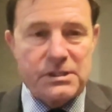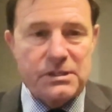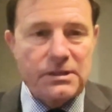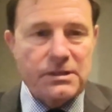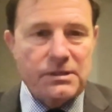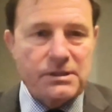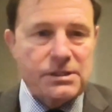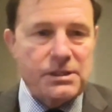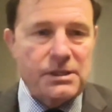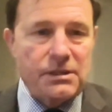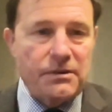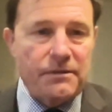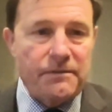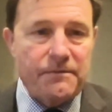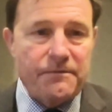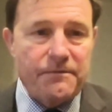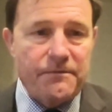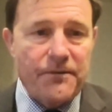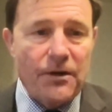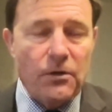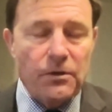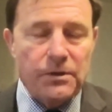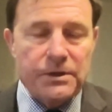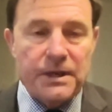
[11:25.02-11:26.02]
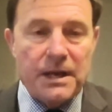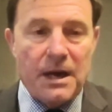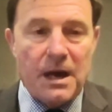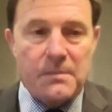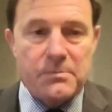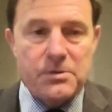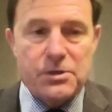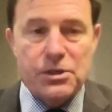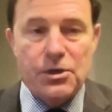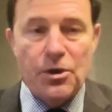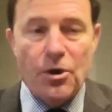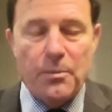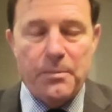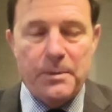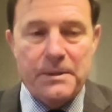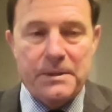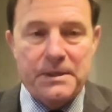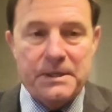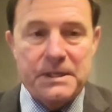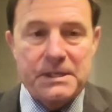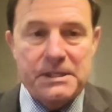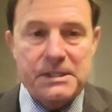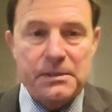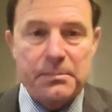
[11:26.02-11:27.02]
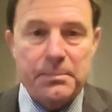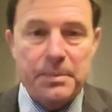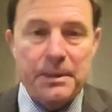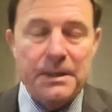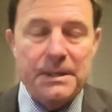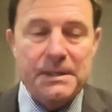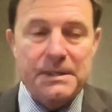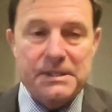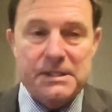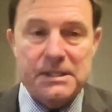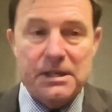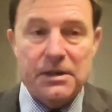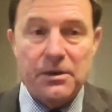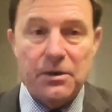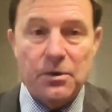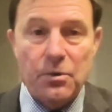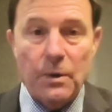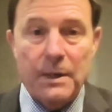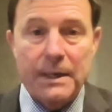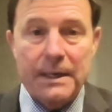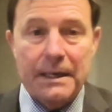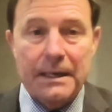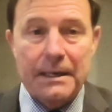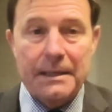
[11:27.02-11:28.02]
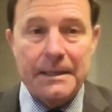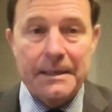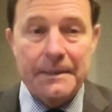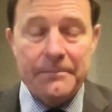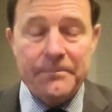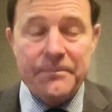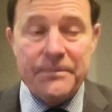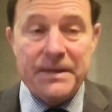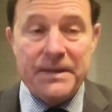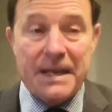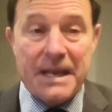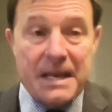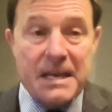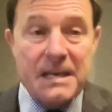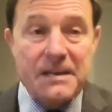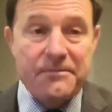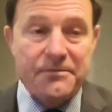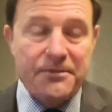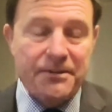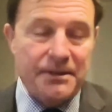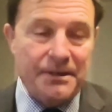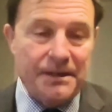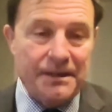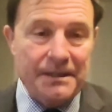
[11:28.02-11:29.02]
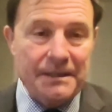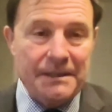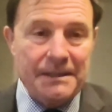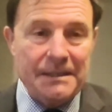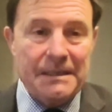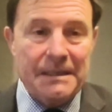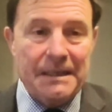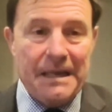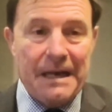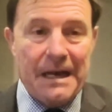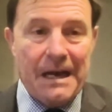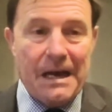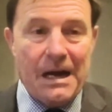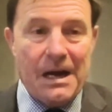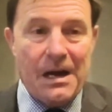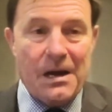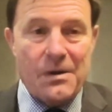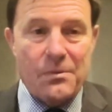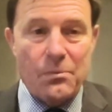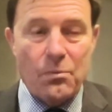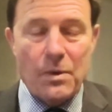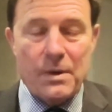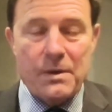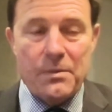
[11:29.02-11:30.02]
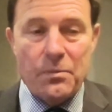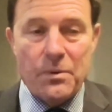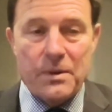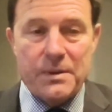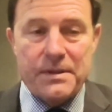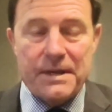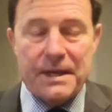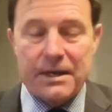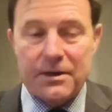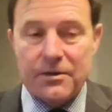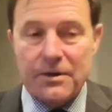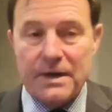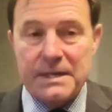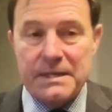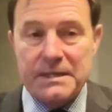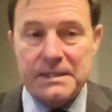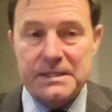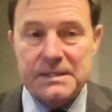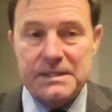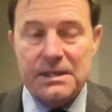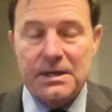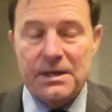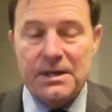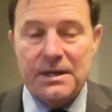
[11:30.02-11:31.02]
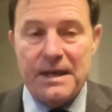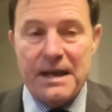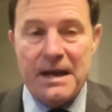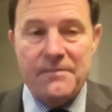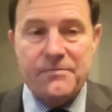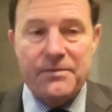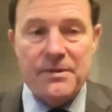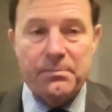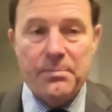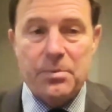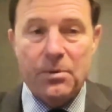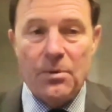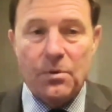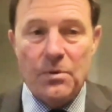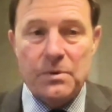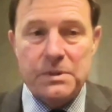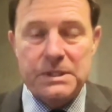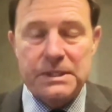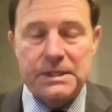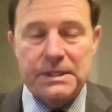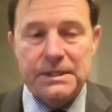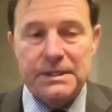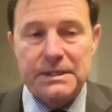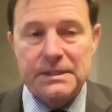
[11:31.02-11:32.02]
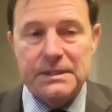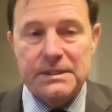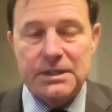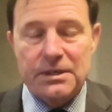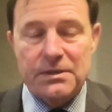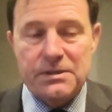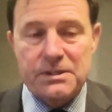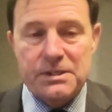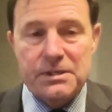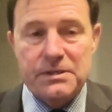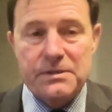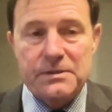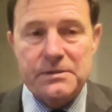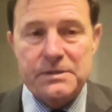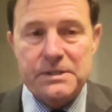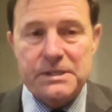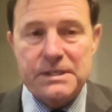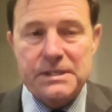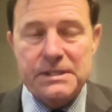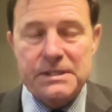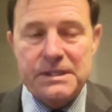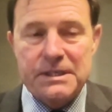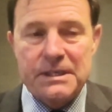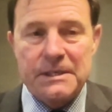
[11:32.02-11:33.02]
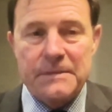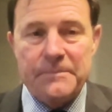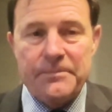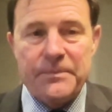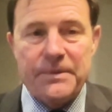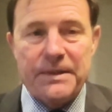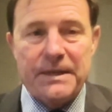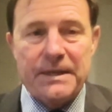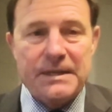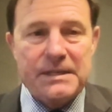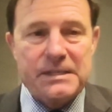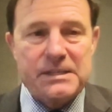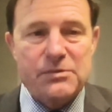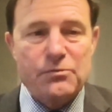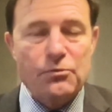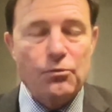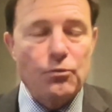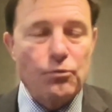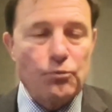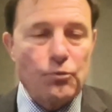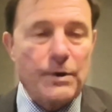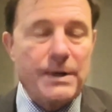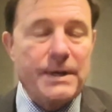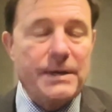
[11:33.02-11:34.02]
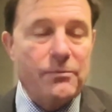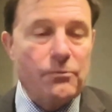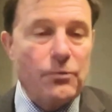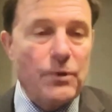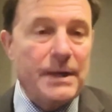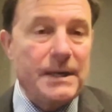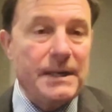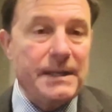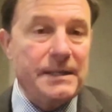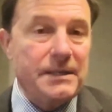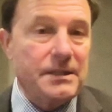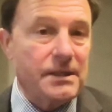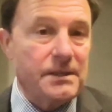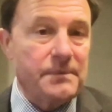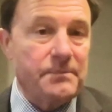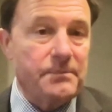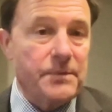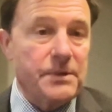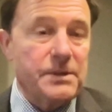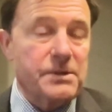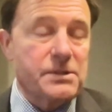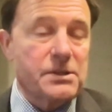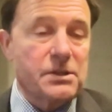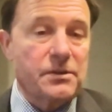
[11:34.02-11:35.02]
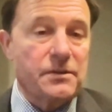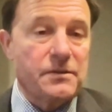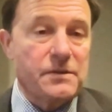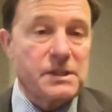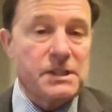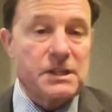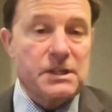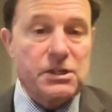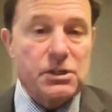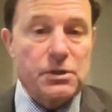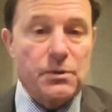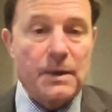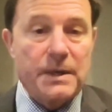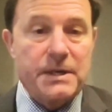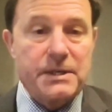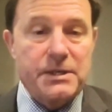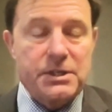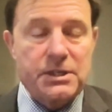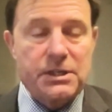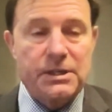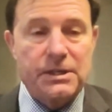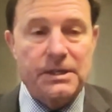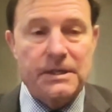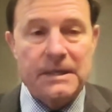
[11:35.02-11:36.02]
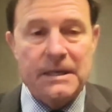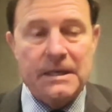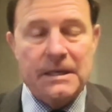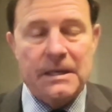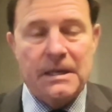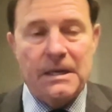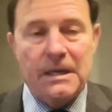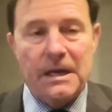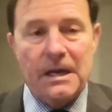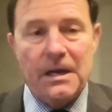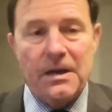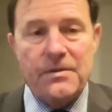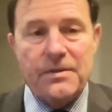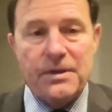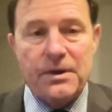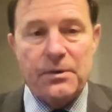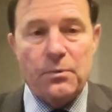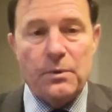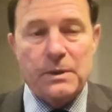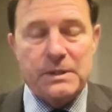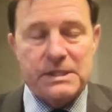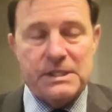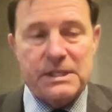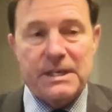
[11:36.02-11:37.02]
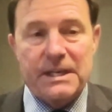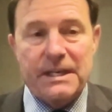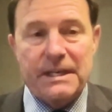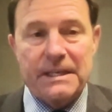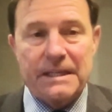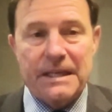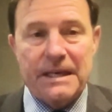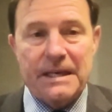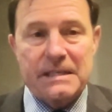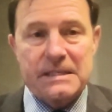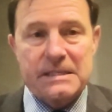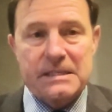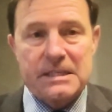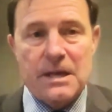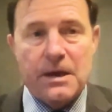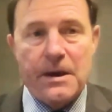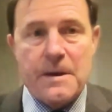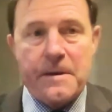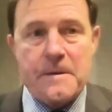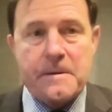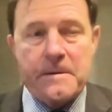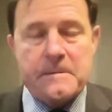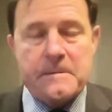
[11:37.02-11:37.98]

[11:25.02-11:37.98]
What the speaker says: sort of folded up shop and disappeared so quickly, even with their great desire to have the port in Tartus, is really the sort of situation that we're seeing there. So,